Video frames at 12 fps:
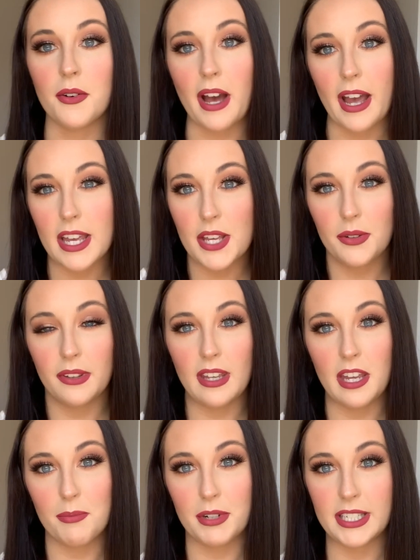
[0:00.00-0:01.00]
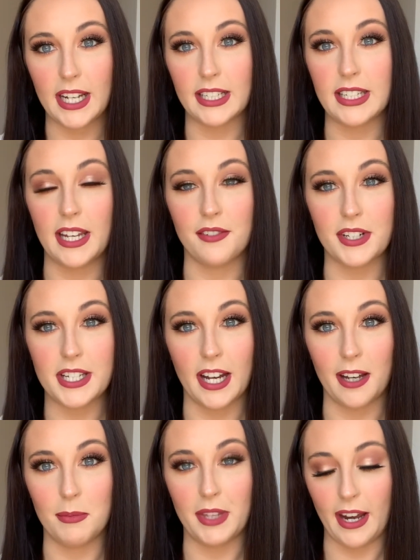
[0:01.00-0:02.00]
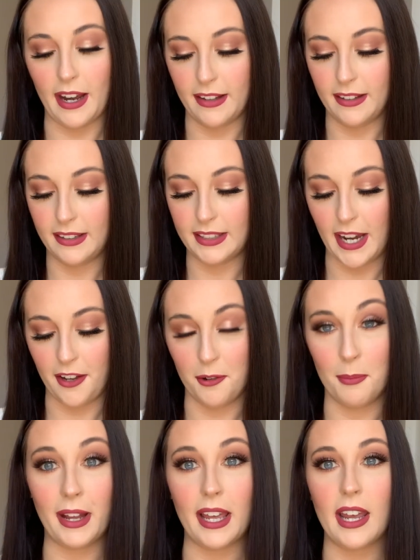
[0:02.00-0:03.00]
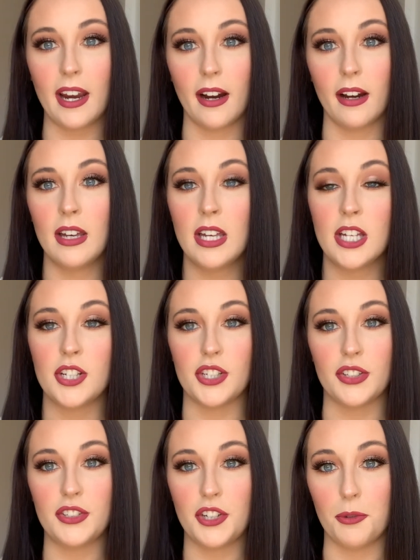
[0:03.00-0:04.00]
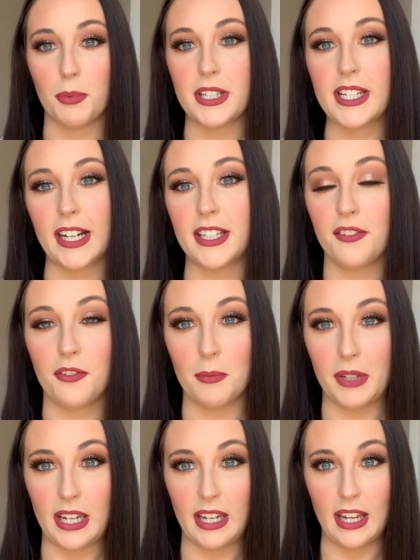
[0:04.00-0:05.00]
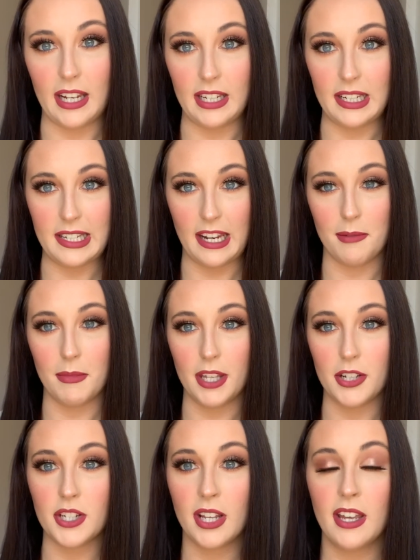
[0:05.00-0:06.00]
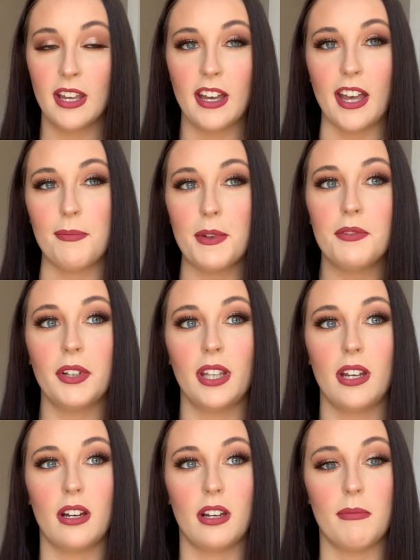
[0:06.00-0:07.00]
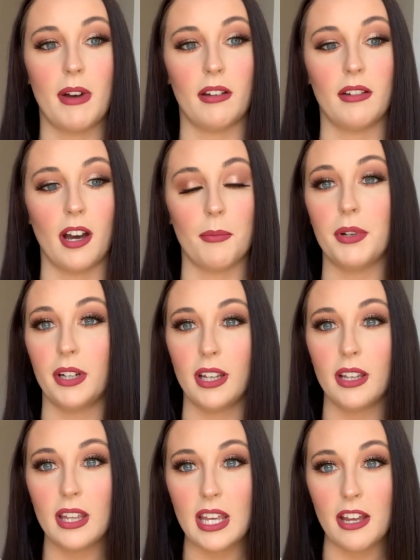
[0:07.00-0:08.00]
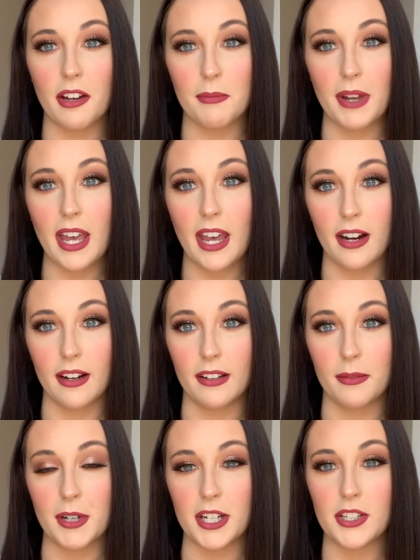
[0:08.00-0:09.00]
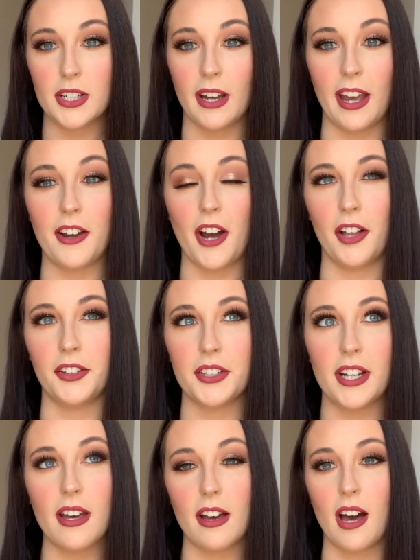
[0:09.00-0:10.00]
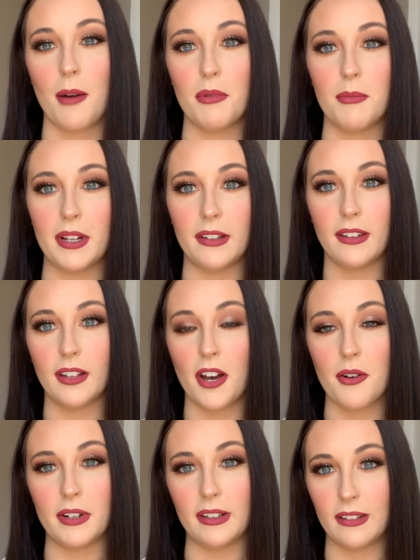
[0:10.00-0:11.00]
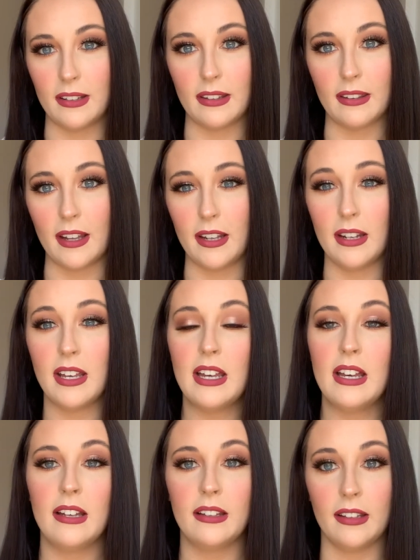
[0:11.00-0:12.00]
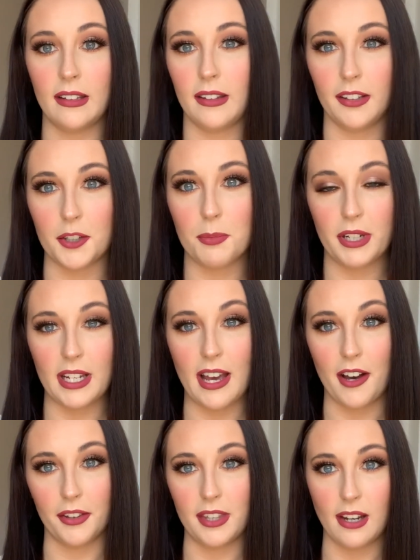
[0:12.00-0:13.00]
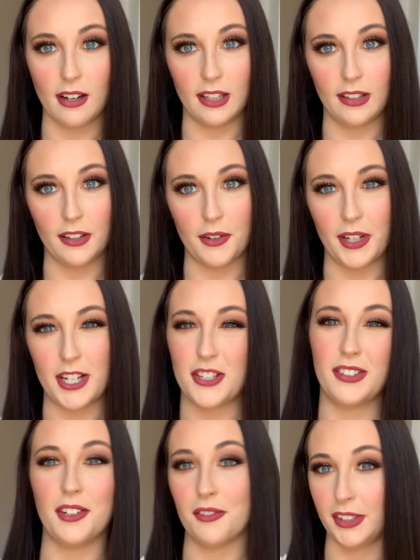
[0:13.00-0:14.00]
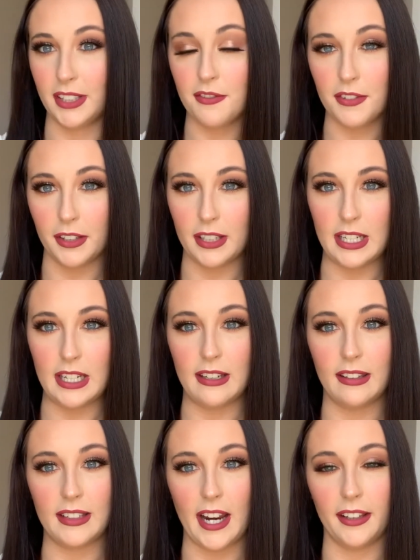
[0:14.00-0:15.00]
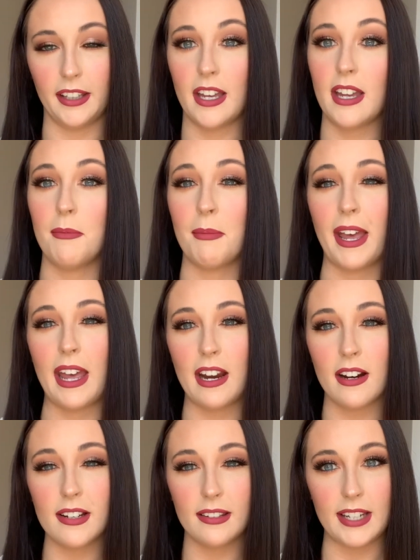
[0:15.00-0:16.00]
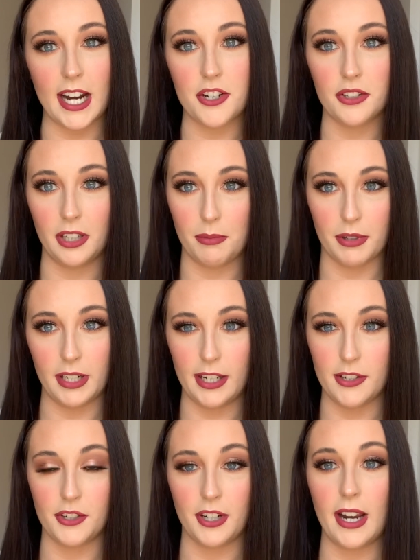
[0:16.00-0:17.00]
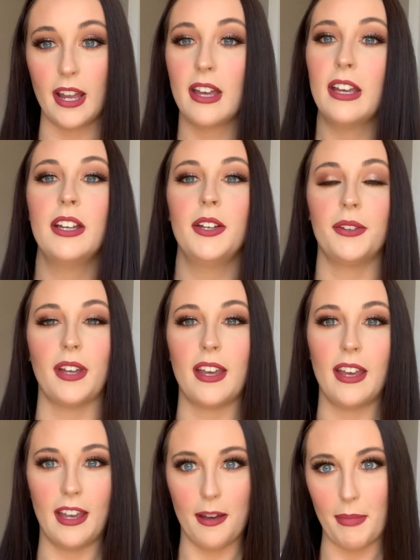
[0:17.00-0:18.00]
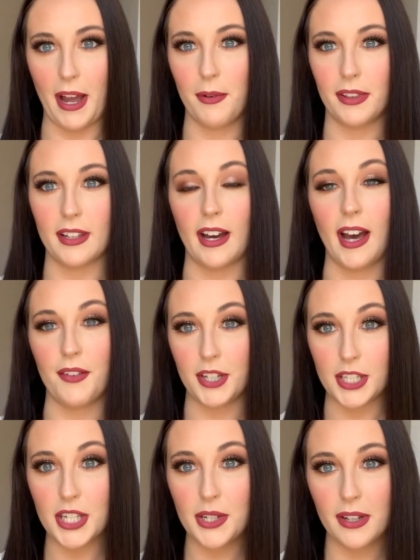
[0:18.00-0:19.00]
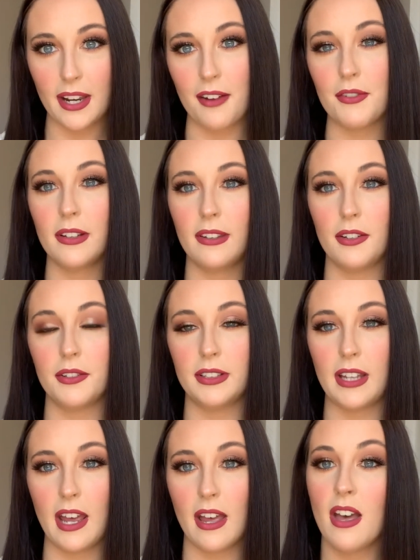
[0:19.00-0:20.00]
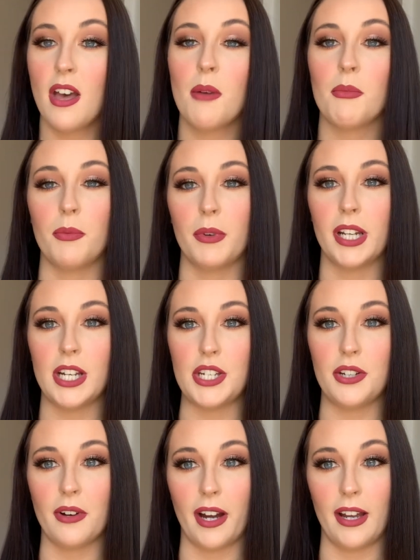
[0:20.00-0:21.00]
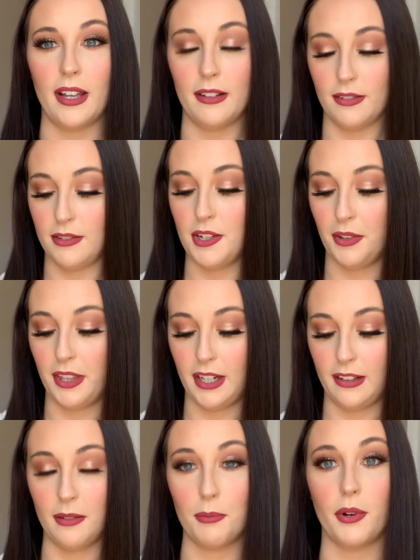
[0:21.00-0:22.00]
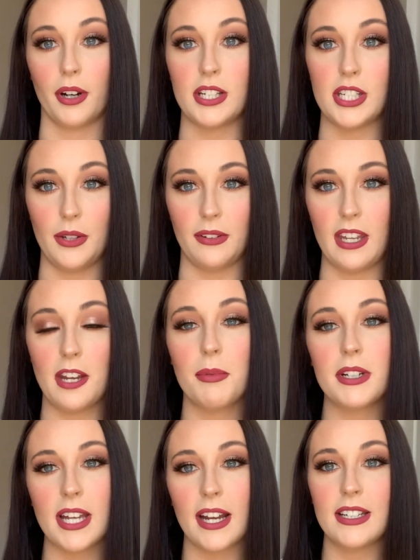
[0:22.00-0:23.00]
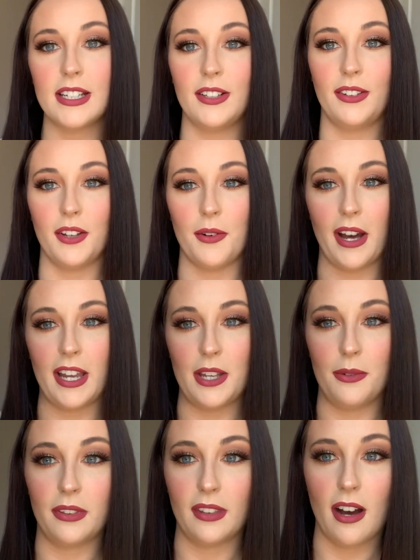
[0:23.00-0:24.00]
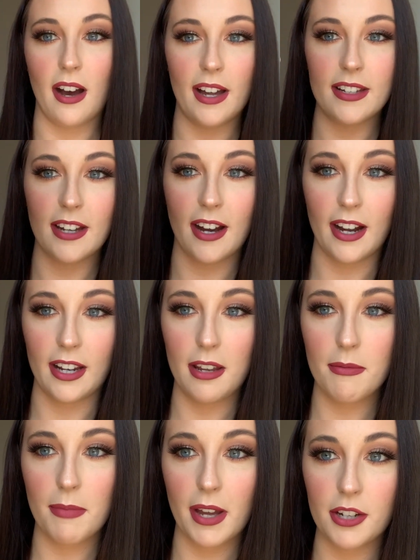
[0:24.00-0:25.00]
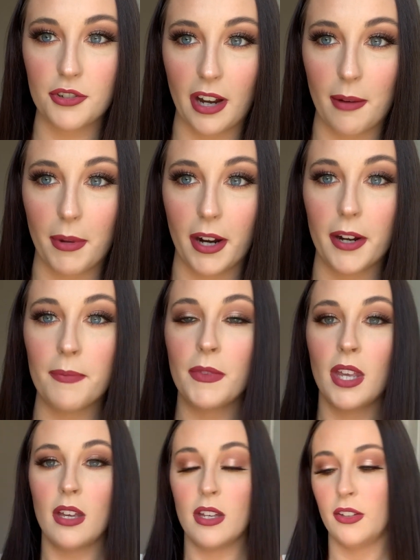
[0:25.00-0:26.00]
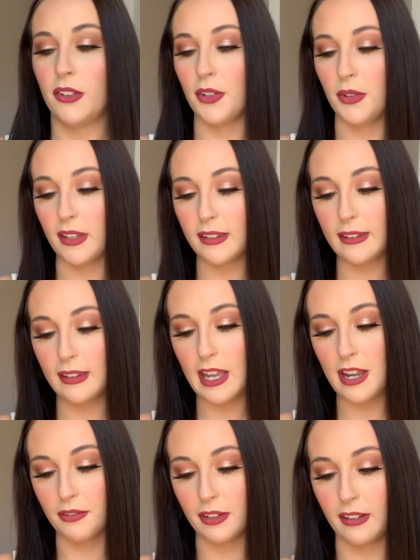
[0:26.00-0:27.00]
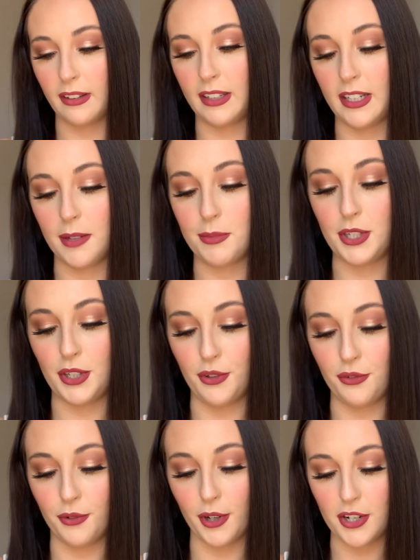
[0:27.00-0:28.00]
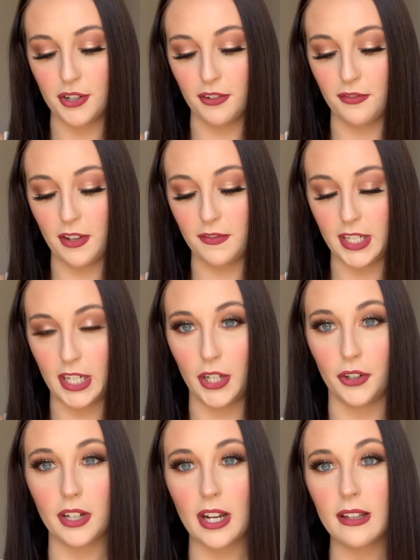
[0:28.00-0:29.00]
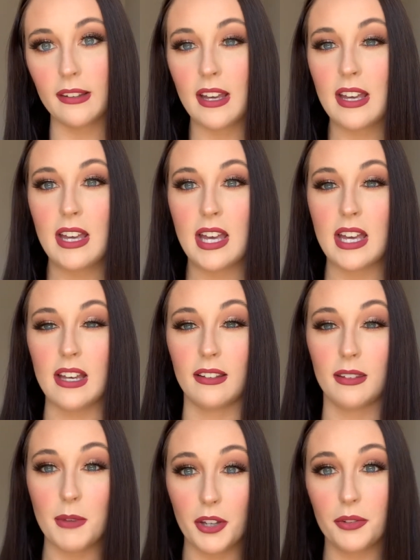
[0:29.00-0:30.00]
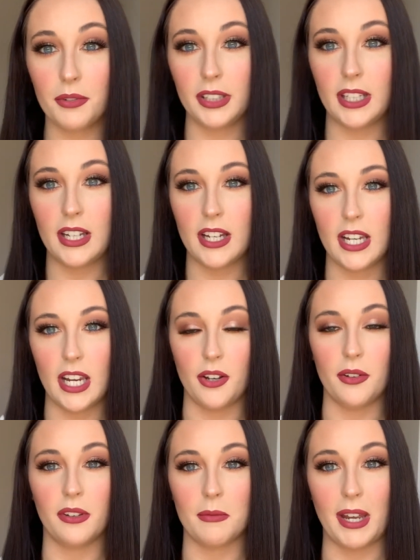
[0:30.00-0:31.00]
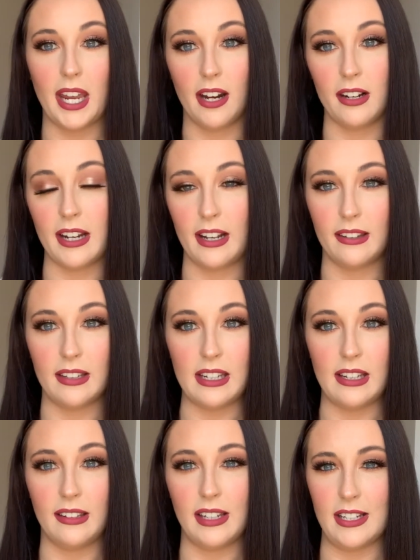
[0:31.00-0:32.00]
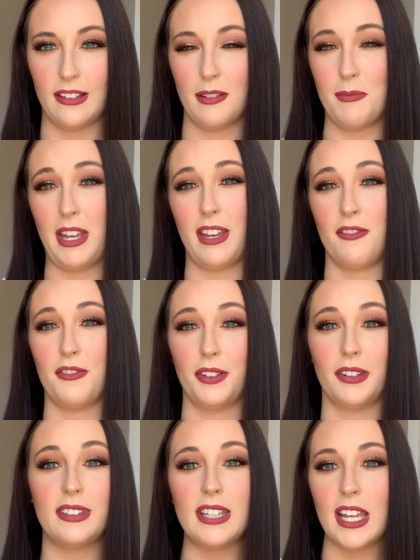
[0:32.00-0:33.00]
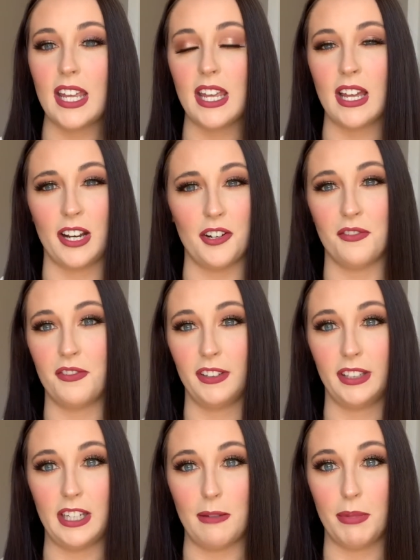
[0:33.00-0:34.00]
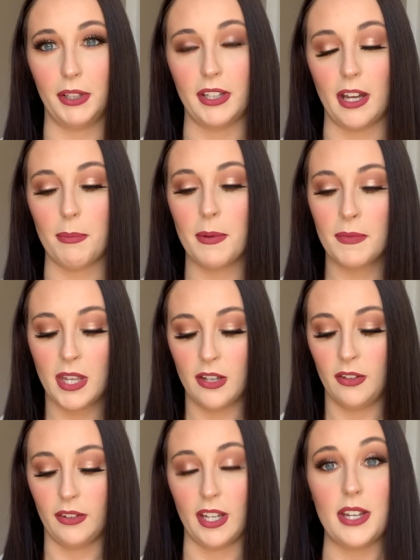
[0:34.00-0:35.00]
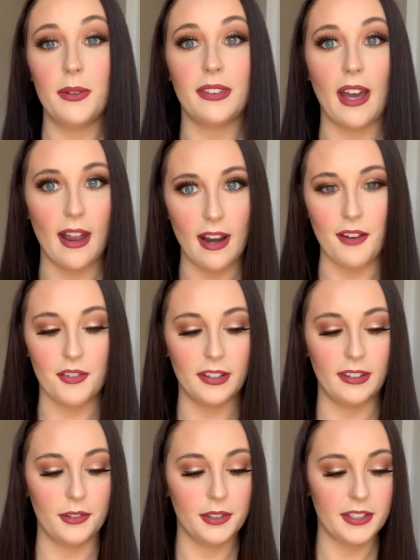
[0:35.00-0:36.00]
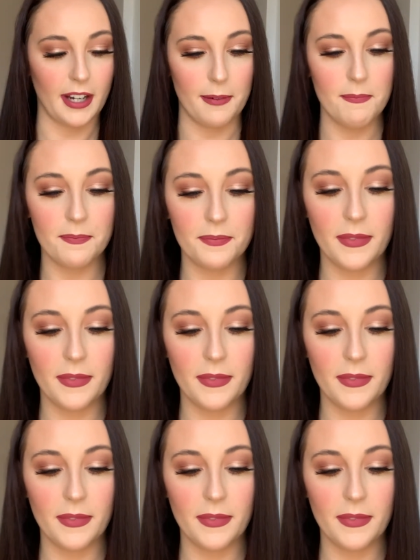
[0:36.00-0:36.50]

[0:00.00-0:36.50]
I use a heat protectant every time that I style my hair, just to protect it from getting any damage. I've been really good about not putting heat on my hair as much. I colored it a couple months ago, and since then, since it's looked pretty healthy on its own, I just don't really feel the need to style it, and my hair is naturally pretty straight, so I can get by with not having to do it every single day. But when I do, I know that it's important to use a heat protectant, so I use the Hot Toddy by Dry Bar. So this is heat resistant up to 450 degrees. It smells really good. It goes in my hair nice and easy. It doesn't make it feel sticky. I don't feel any buildup. So I use that every single time.